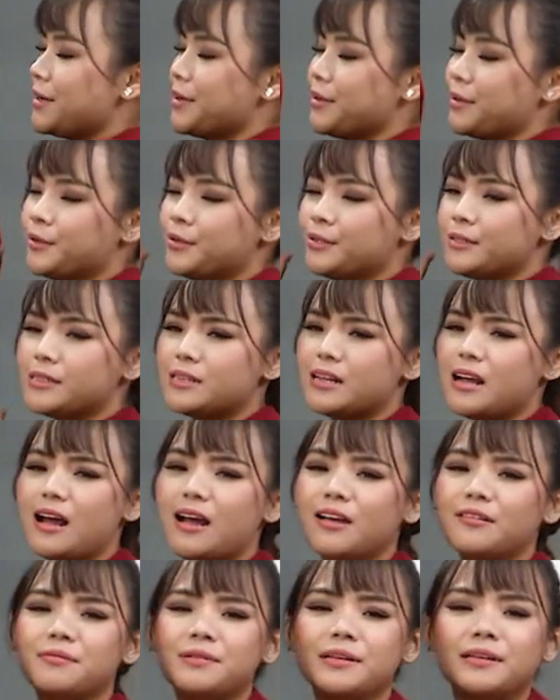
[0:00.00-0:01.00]
clothes
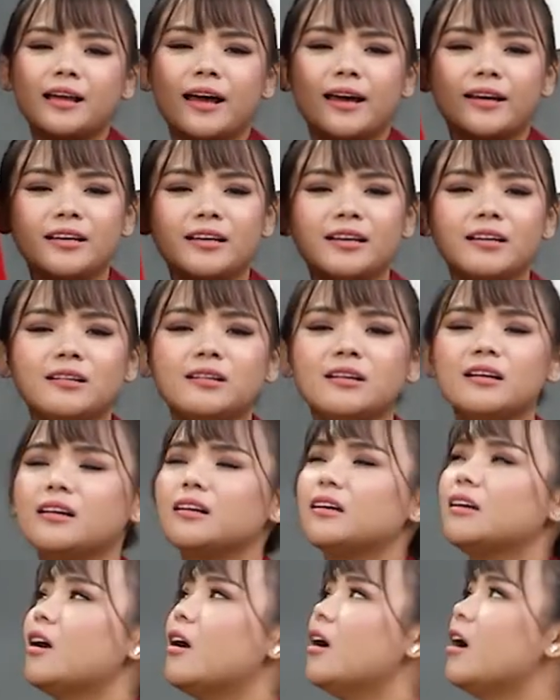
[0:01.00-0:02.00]
I've been
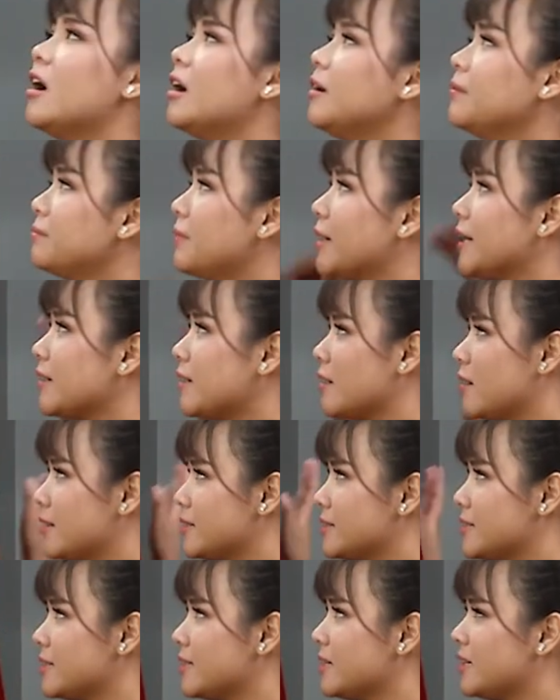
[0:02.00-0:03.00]
hanging on my
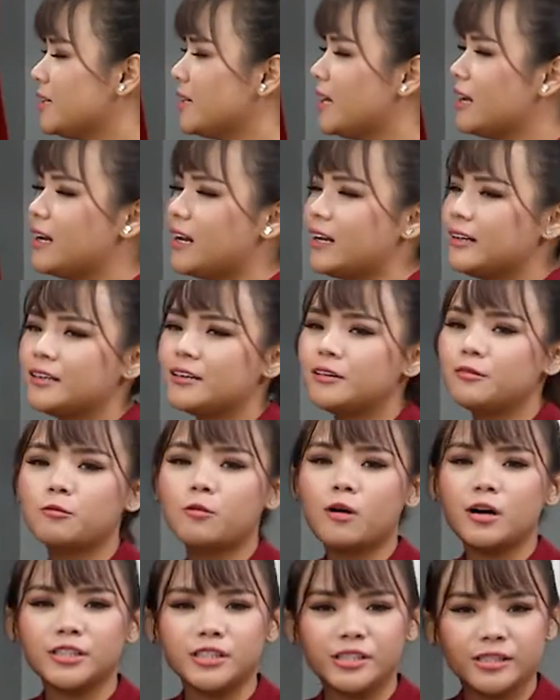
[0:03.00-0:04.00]
closet and I
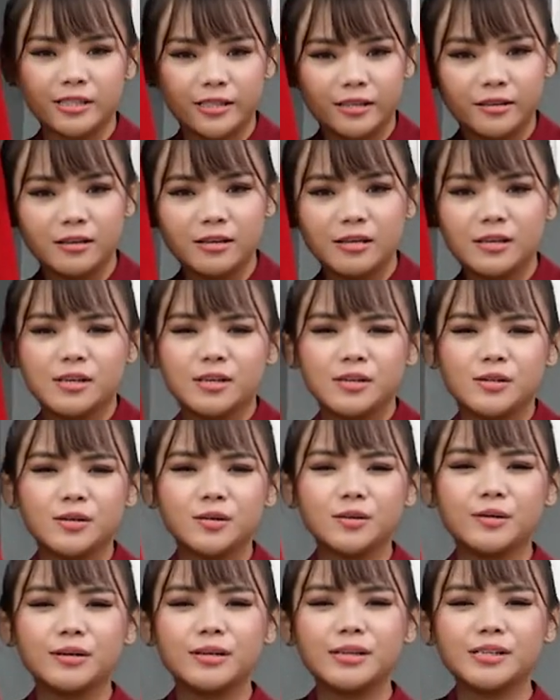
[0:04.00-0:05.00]
didn't wash it.
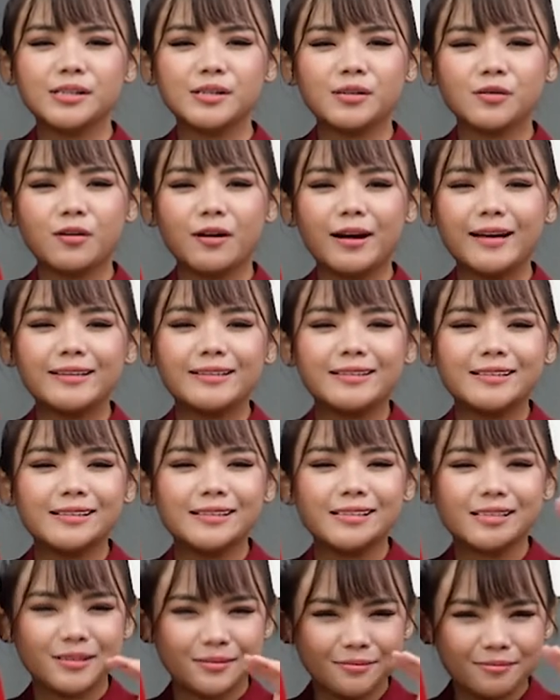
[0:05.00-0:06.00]
So it's quite
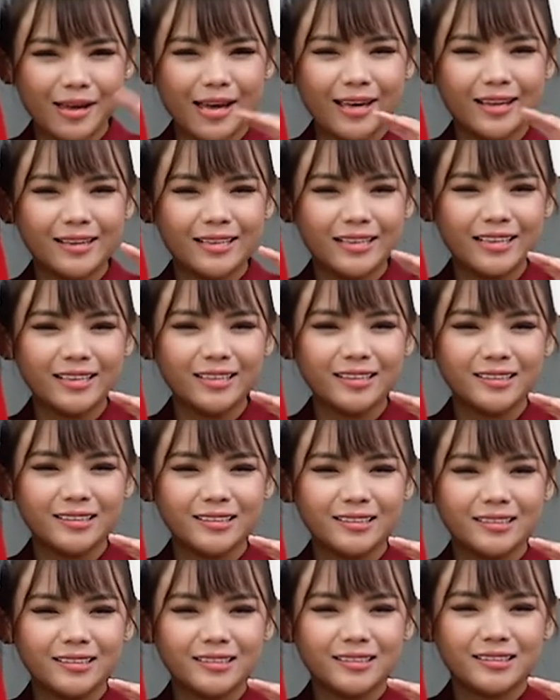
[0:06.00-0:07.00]
smelly
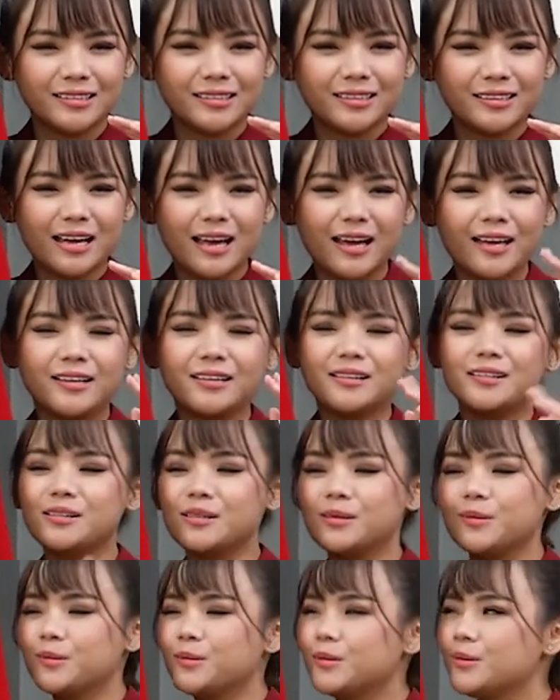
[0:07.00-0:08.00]

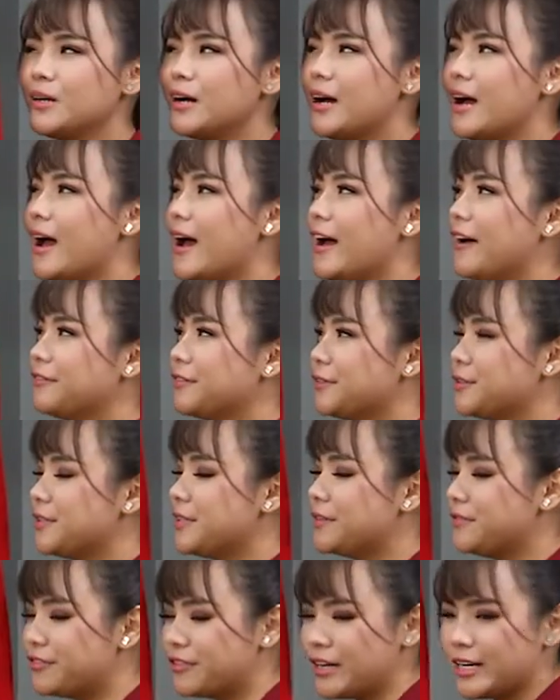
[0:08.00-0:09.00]
and so I have
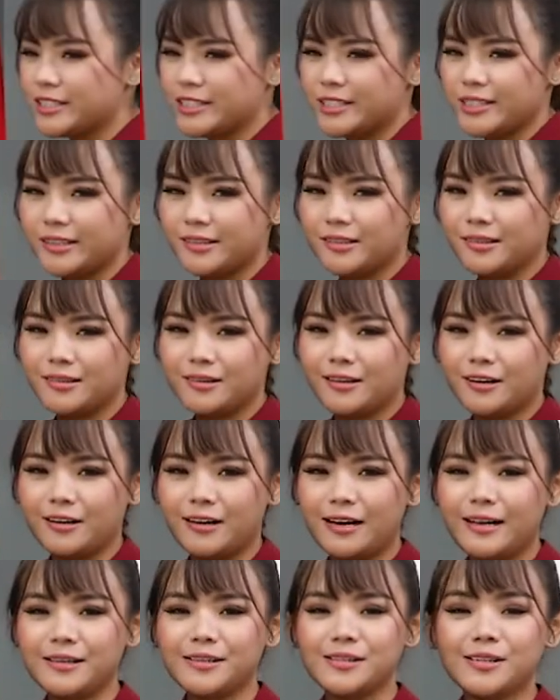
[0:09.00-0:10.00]
to refresh it.
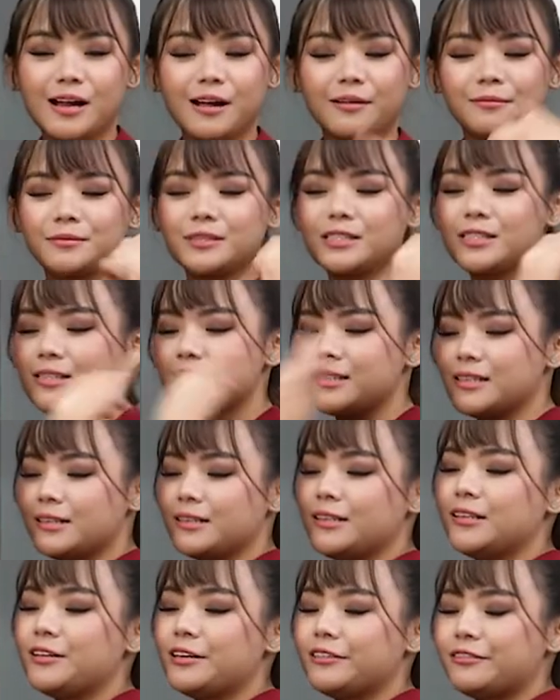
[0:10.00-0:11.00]
All right, so I'm
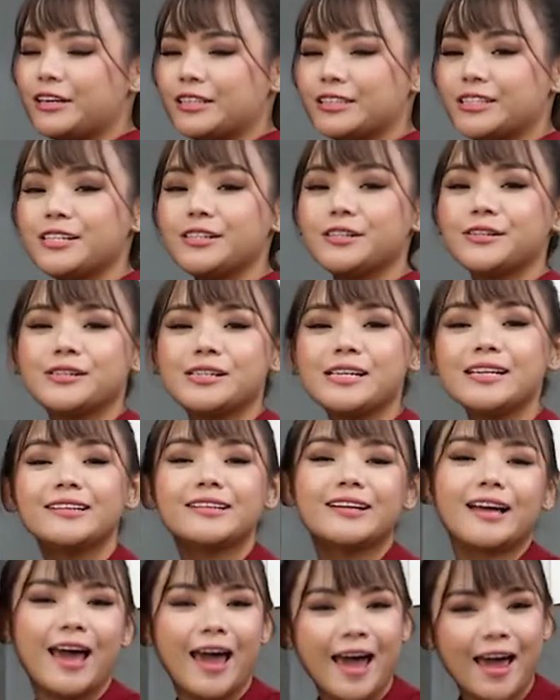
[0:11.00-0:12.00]
just gonna refresh it
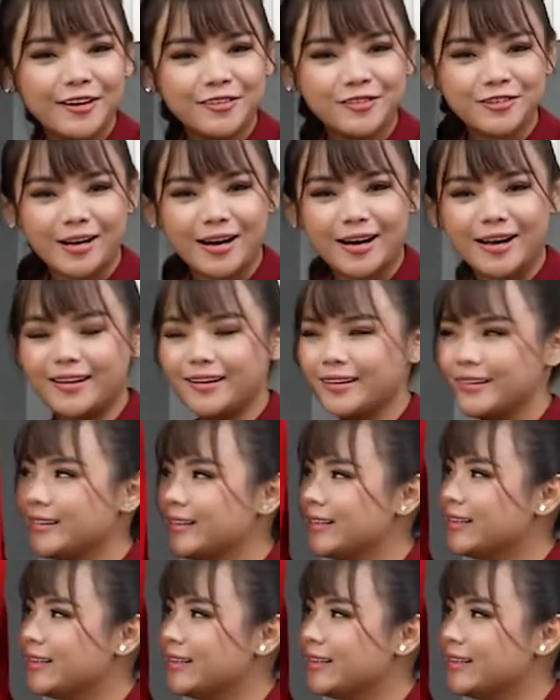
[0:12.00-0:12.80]
using air dry.